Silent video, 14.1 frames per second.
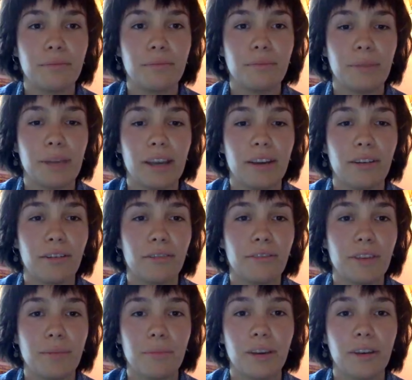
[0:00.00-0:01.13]
male,
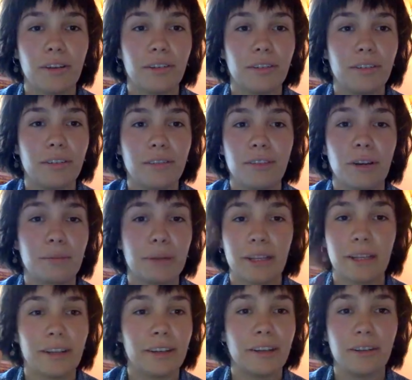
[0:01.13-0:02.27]
female,
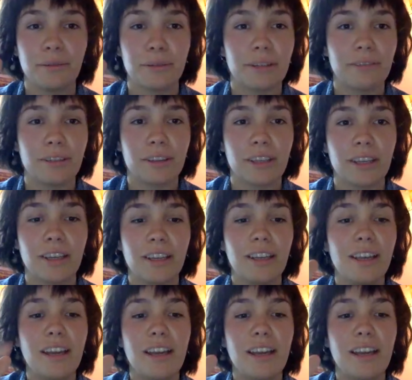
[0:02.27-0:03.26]
non-binary, or whatever thing.